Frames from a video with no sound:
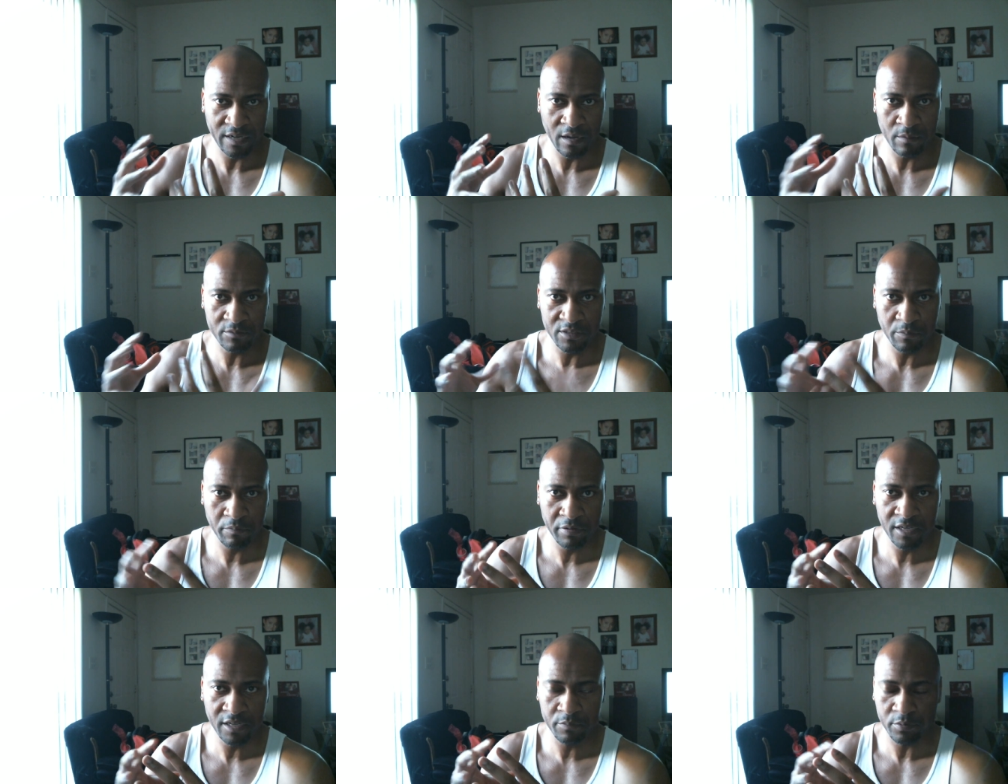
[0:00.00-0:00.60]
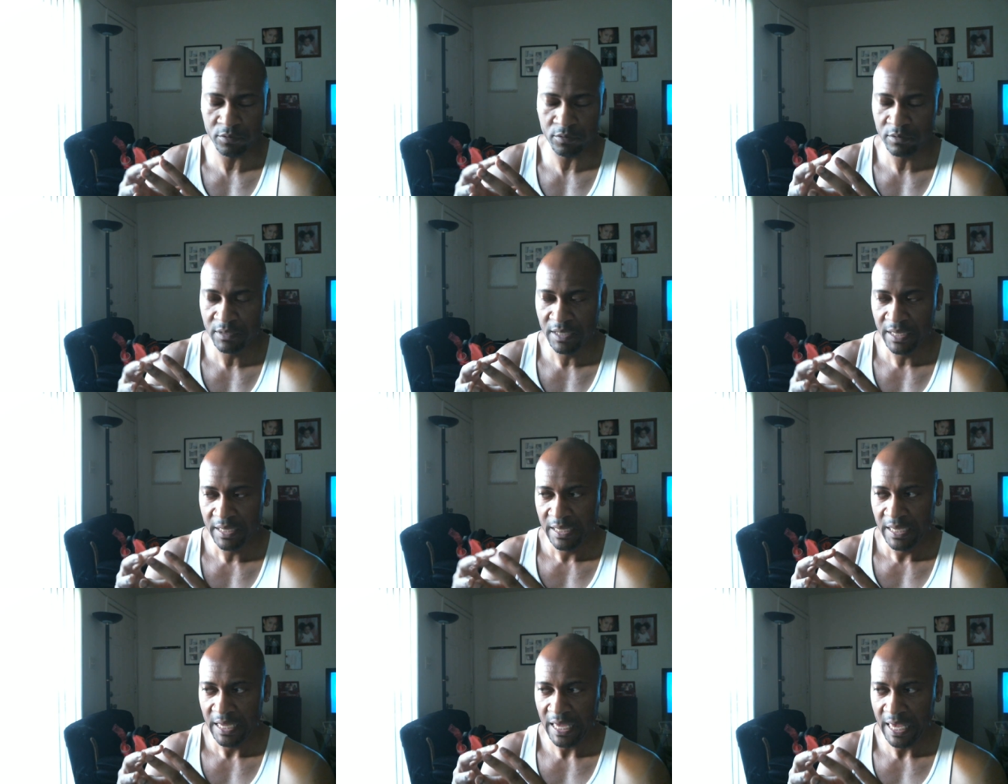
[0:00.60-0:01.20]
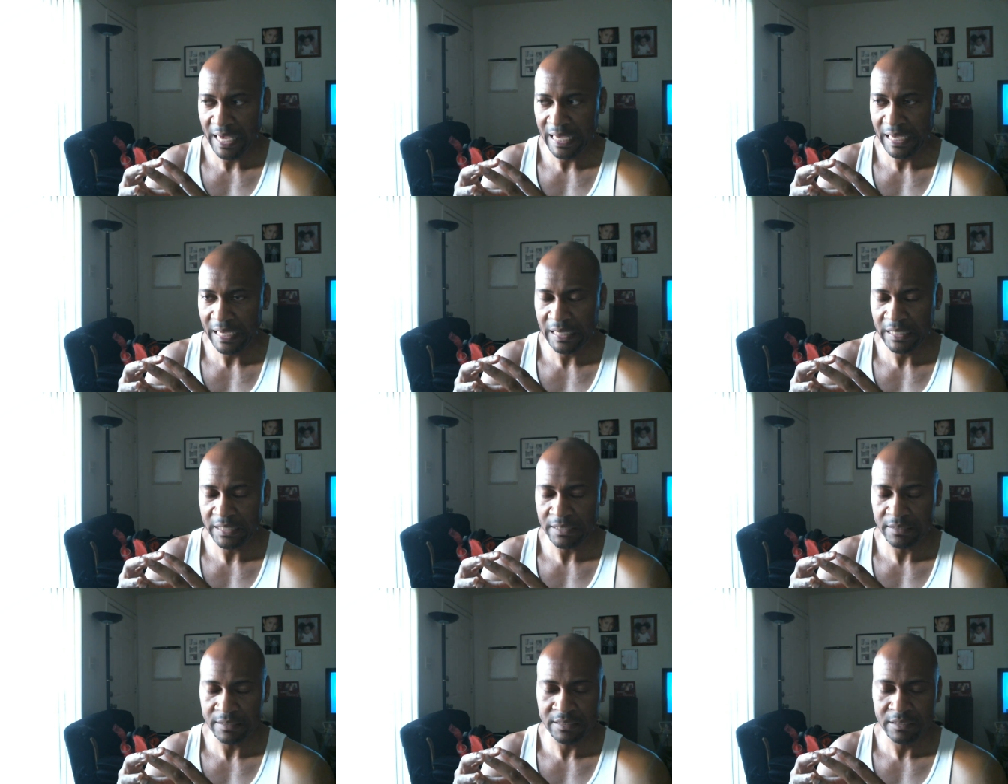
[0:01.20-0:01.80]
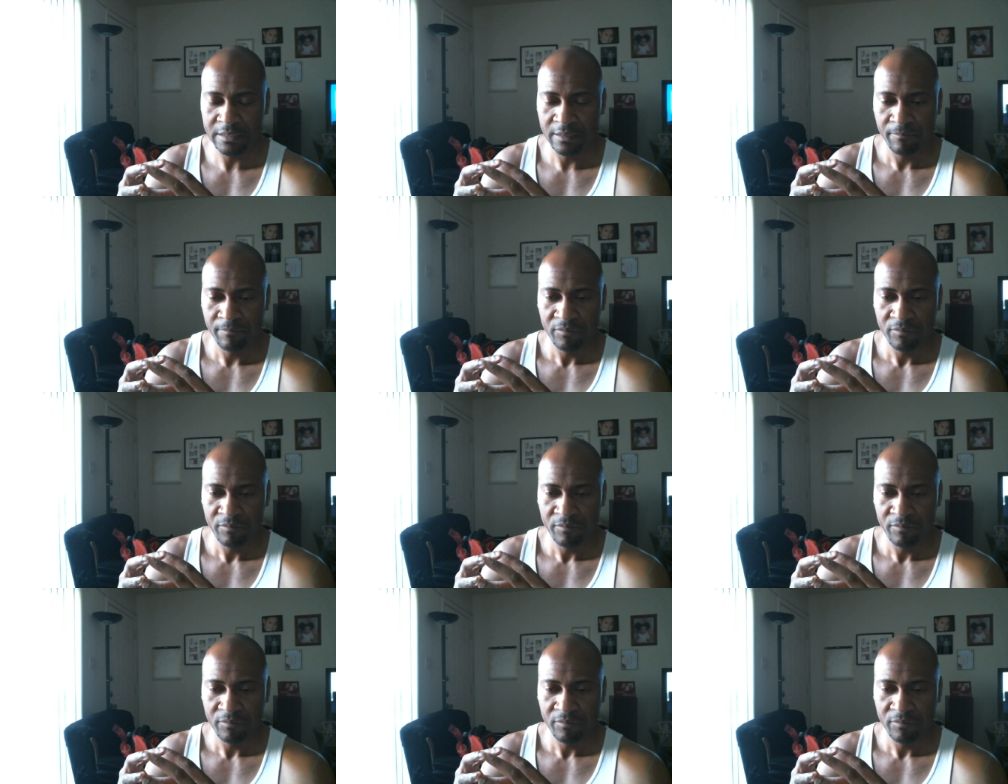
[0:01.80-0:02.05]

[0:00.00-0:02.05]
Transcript: it comes to people. And